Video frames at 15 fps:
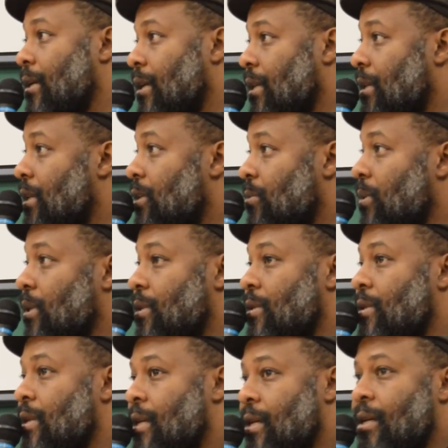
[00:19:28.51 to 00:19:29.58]
And this
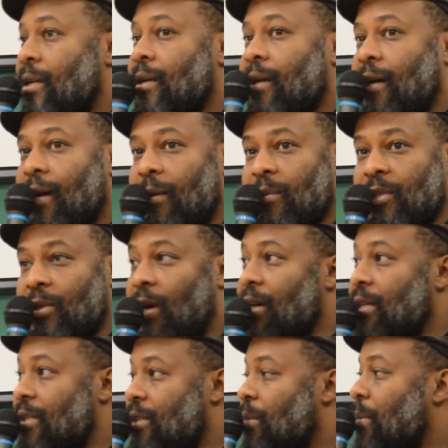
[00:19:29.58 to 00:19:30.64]
was
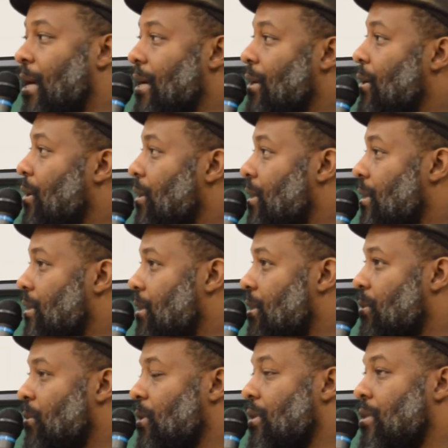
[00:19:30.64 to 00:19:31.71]
talking to somebody earlier,
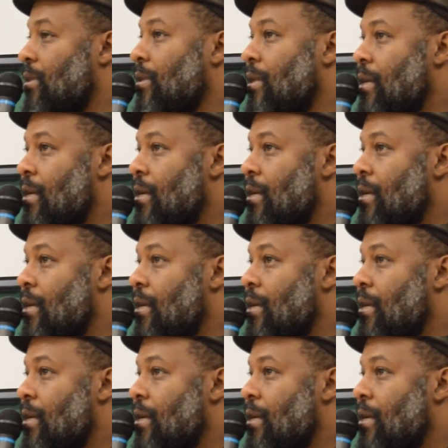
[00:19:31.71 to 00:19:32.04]
this was,